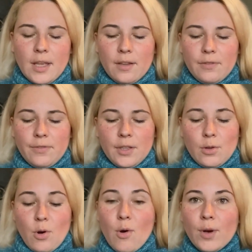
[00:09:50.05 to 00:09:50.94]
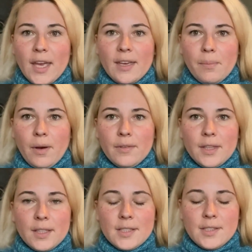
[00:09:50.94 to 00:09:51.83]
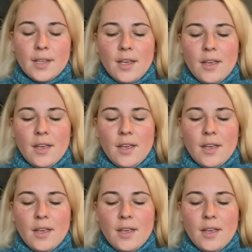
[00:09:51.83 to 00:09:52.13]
and feel okay about this,